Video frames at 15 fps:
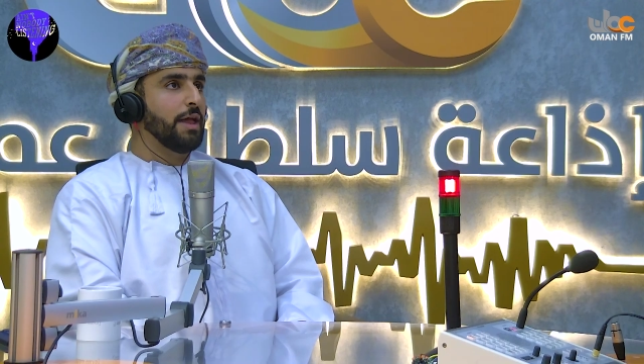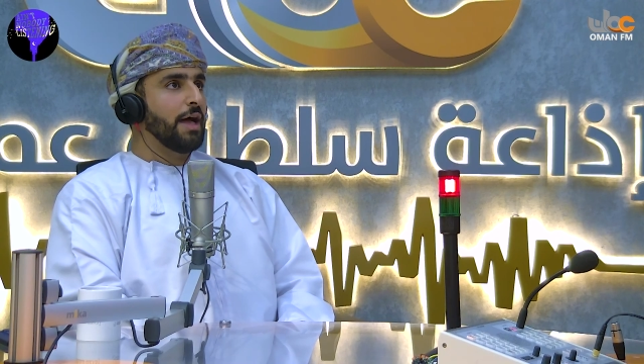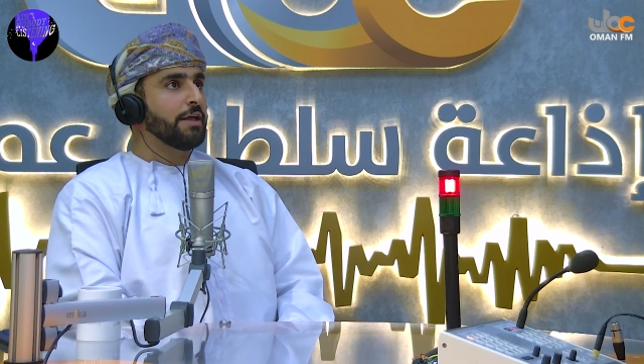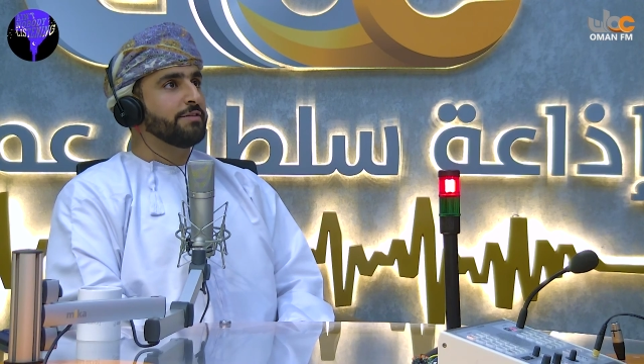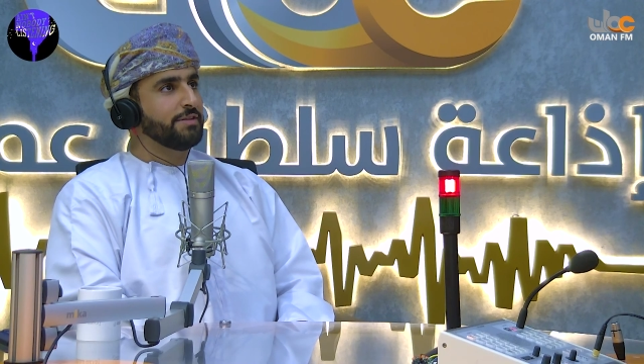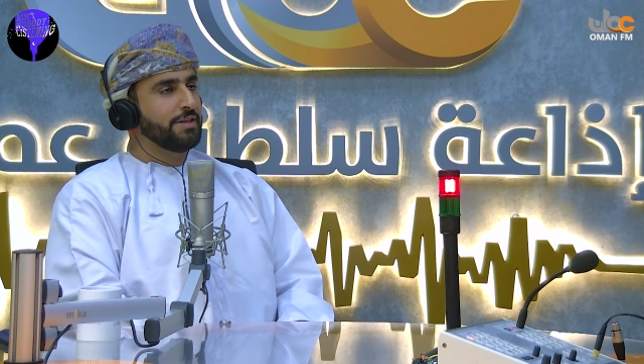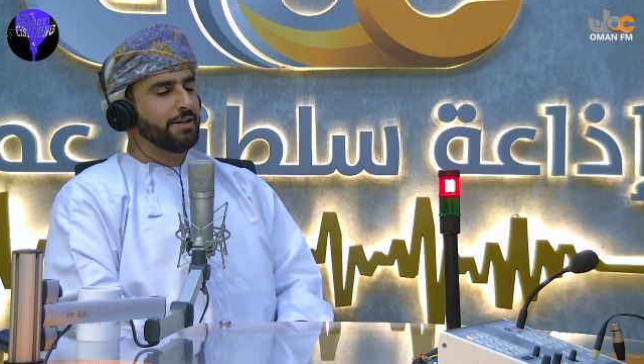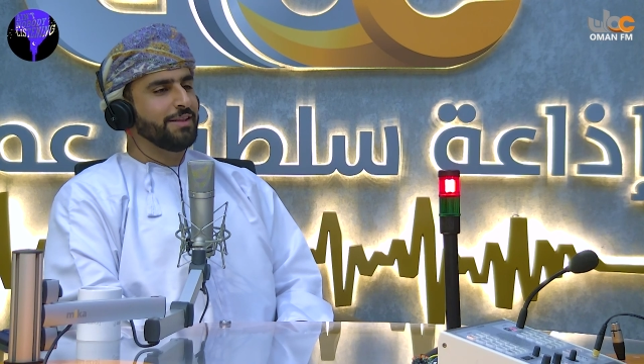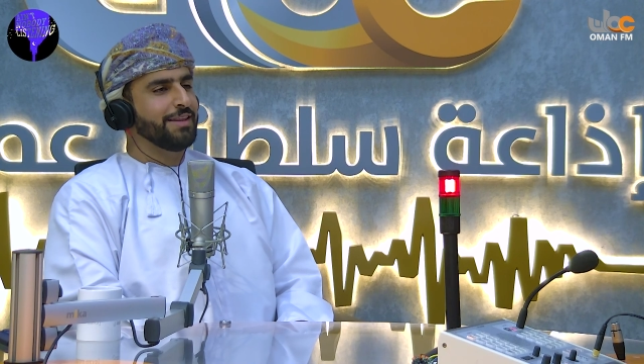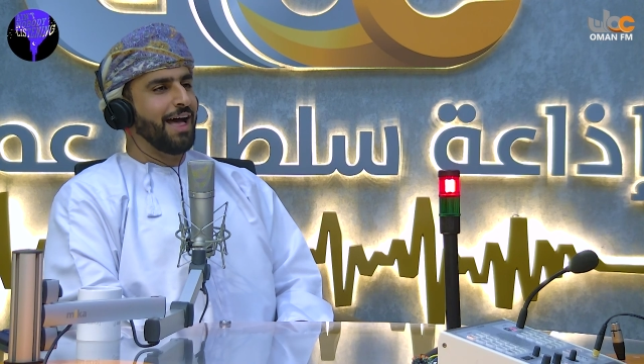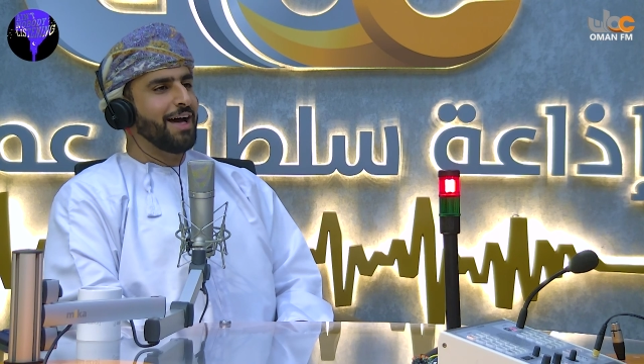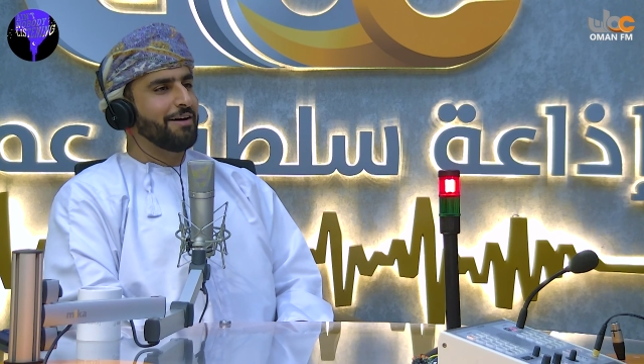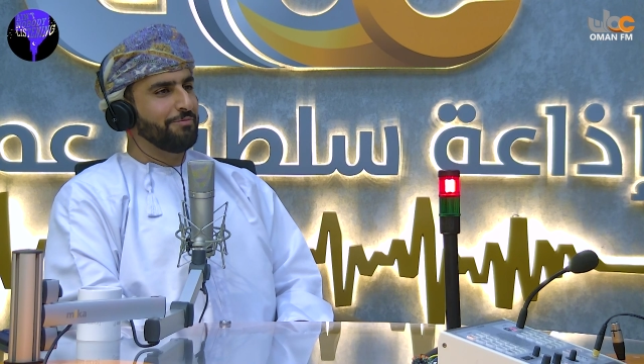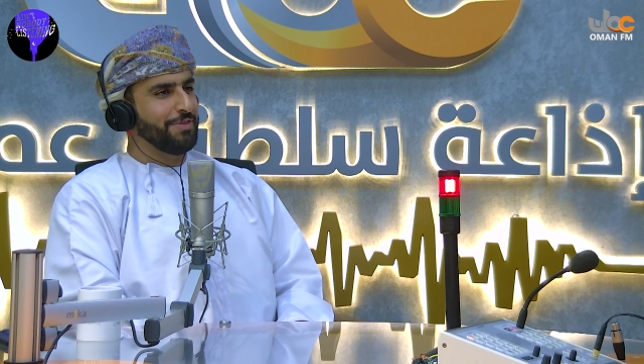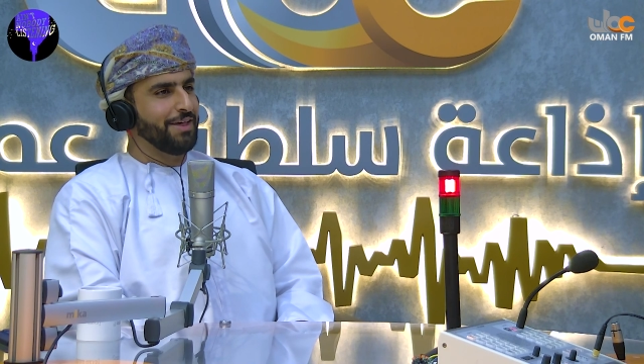still
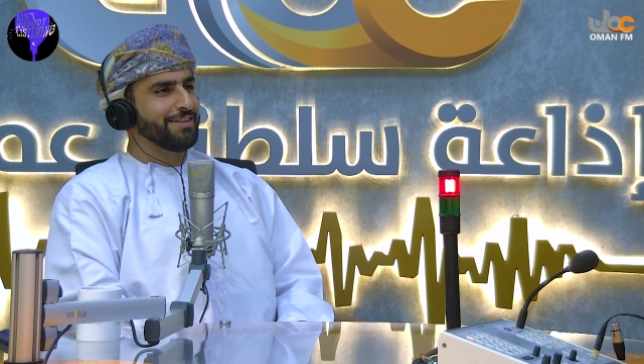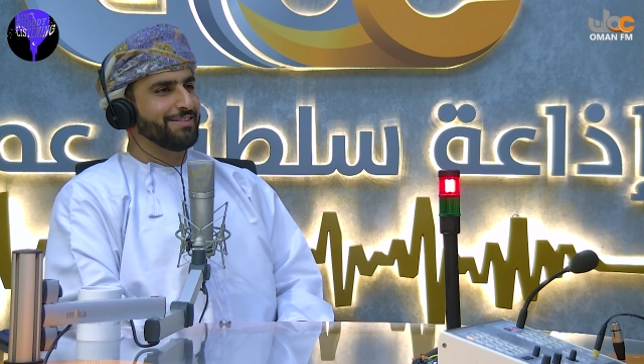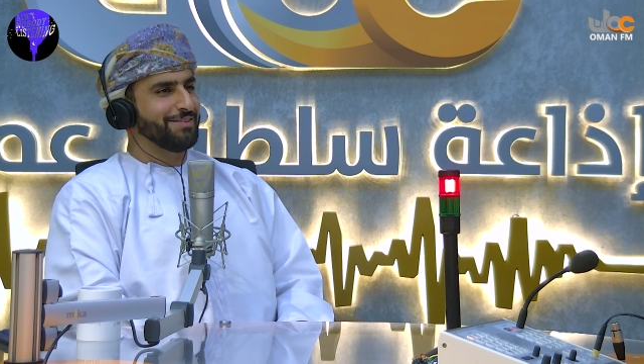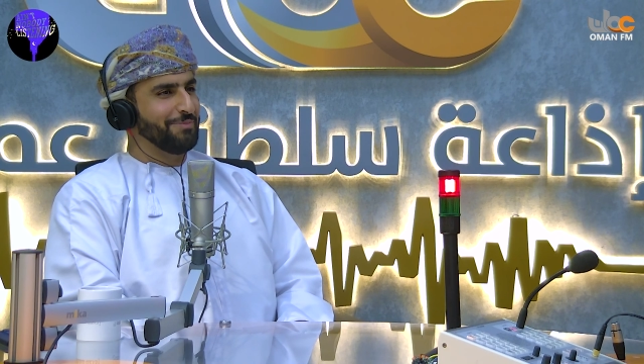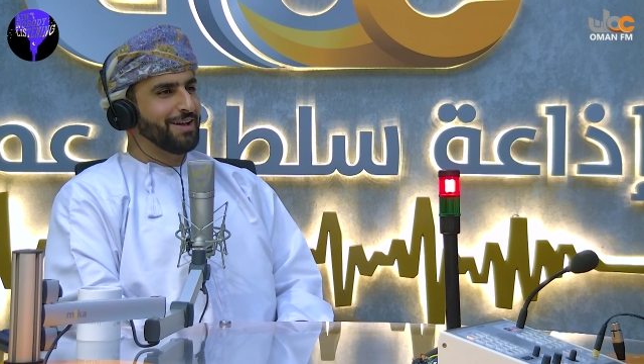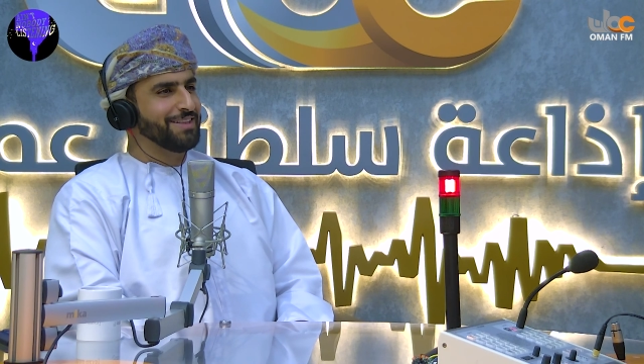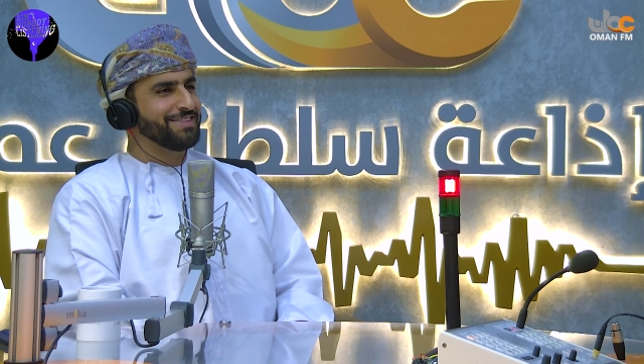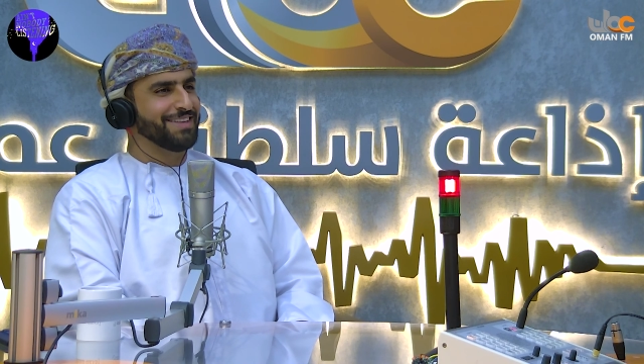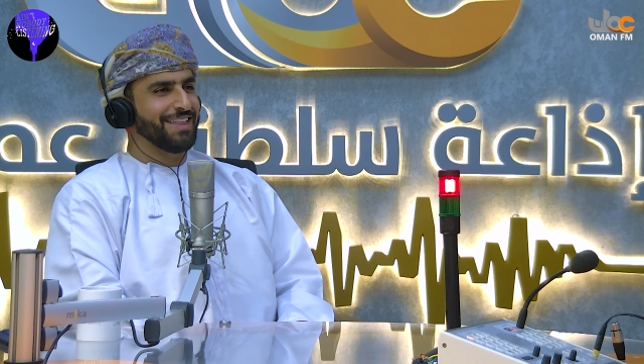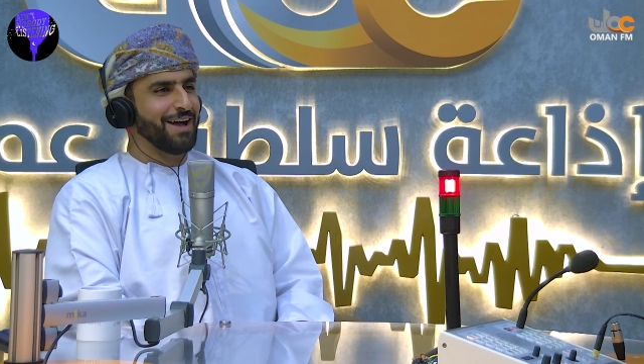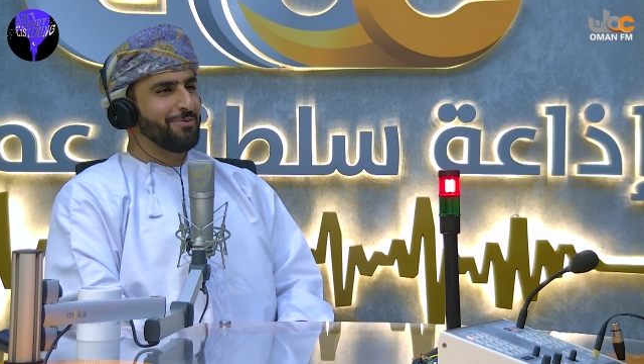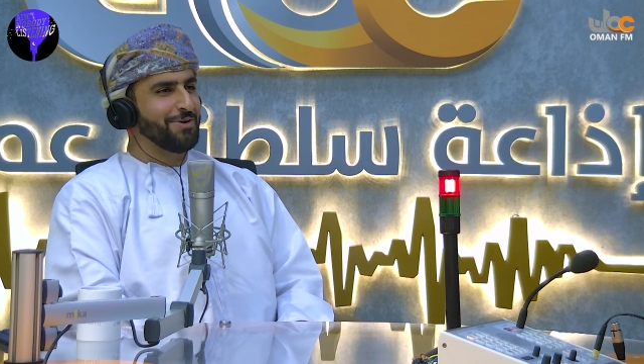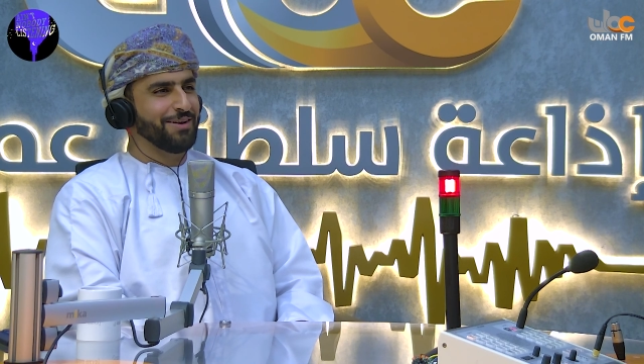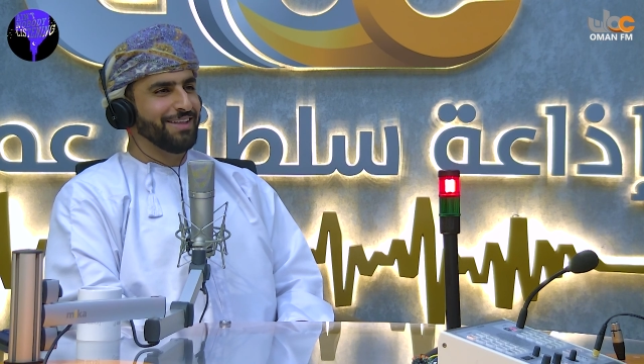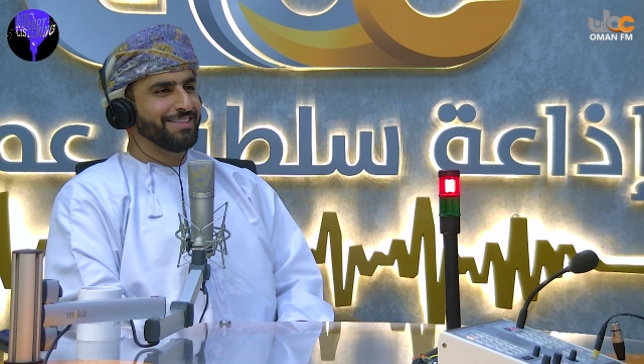have that mindset. I
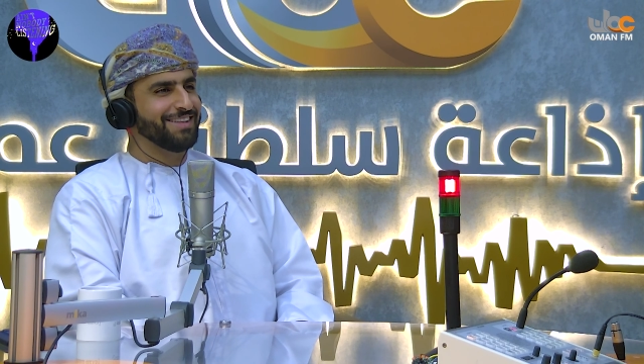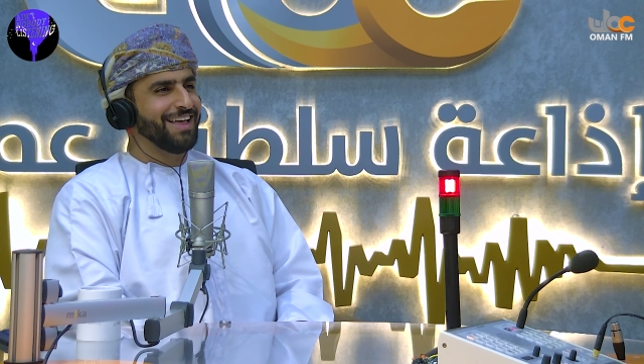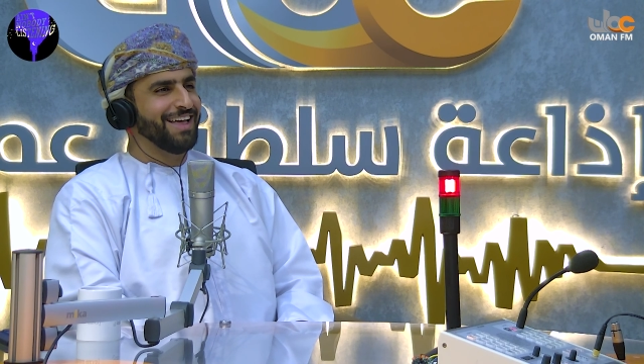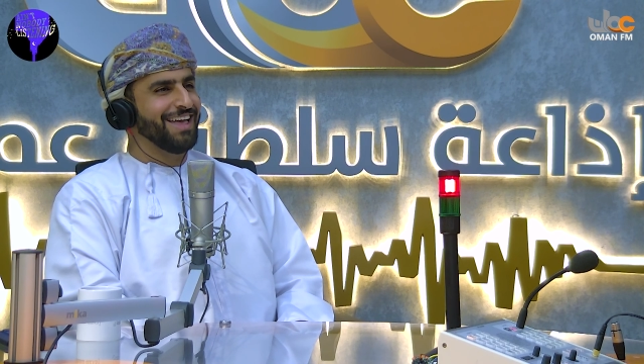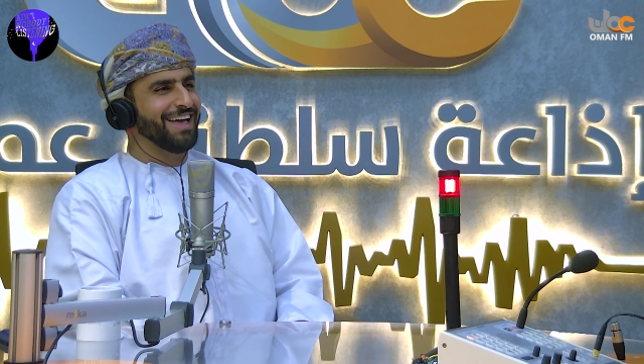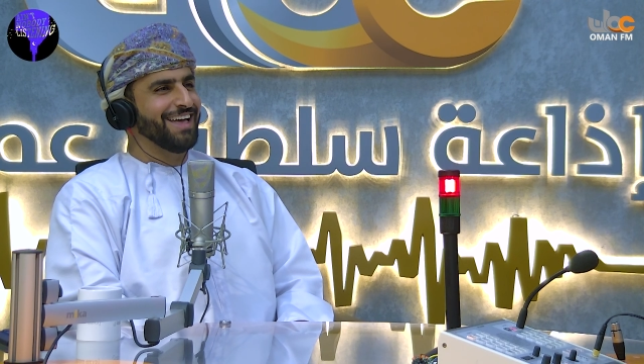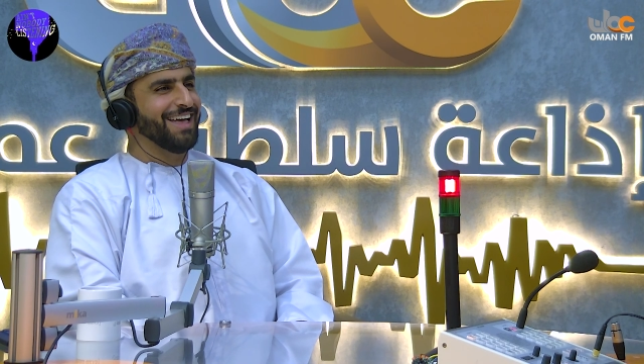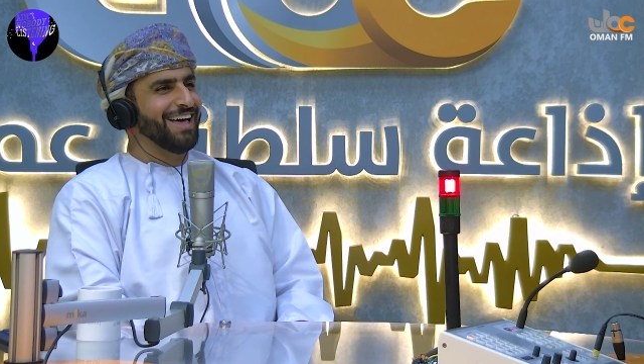will not lie.